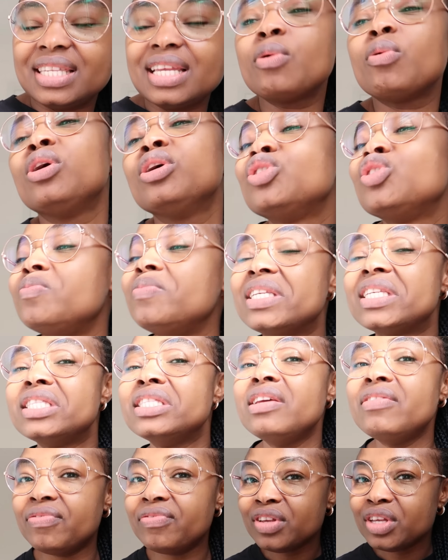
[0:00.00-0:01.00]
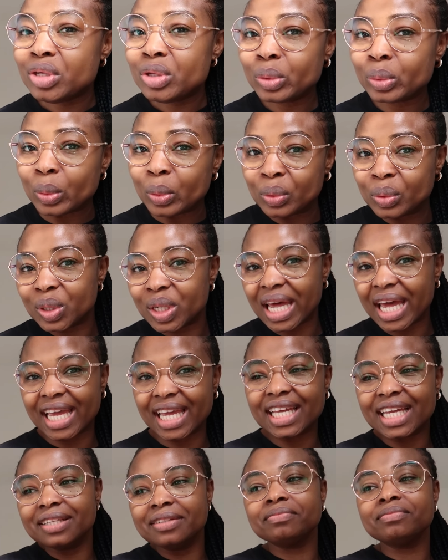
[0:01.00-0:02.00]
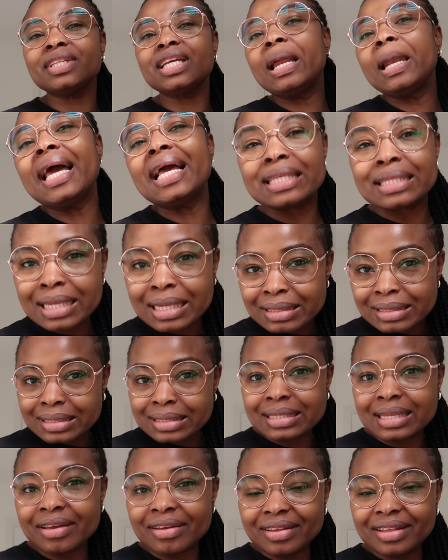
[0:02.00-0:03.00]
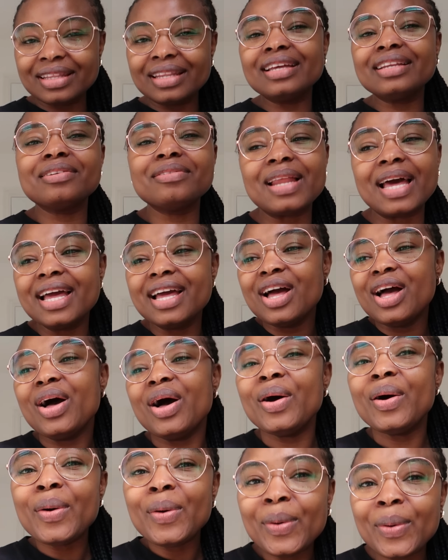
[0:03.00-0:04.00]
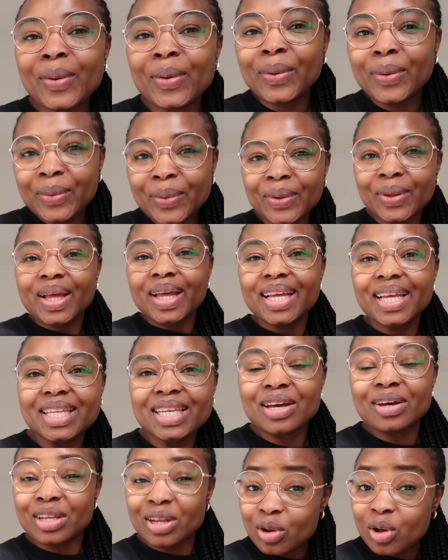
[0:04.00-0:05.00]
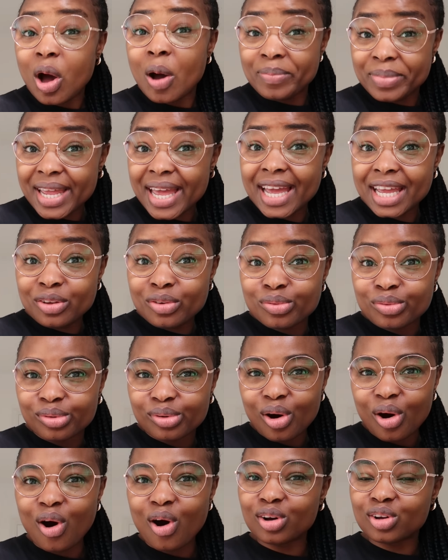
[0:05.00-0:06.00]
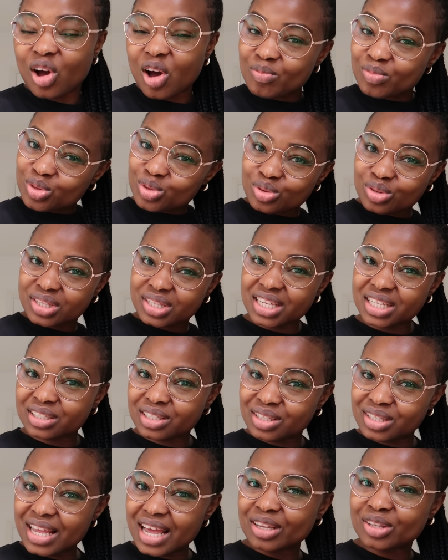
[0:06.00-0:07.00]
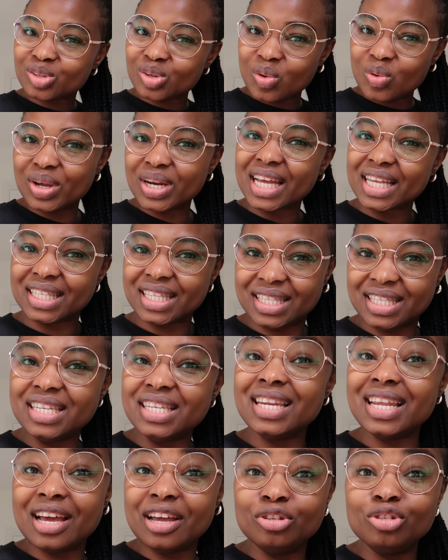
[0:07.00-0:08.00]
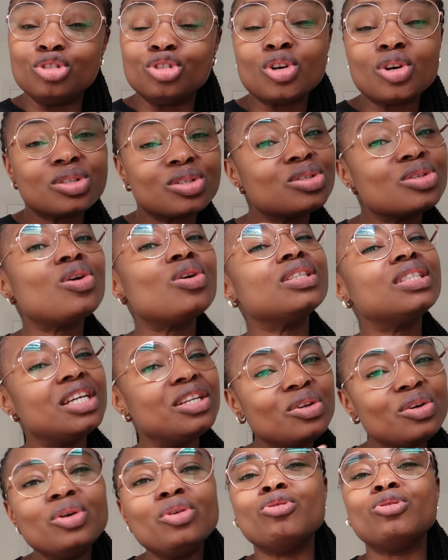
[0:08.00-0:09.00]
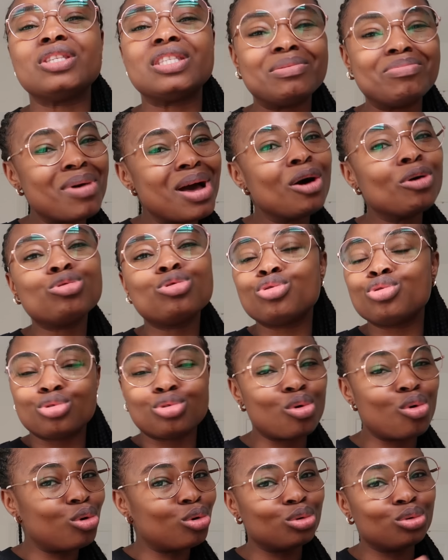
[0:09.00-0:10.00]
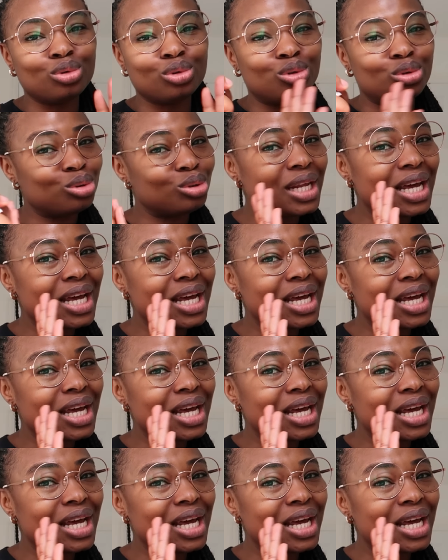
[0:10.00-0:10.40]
They want to be sniffing you. Like, oh, it's not sniffing. They're like, oh. No, they'll come near you or come to sit near someone that's sitting near you just because they know you smell so good.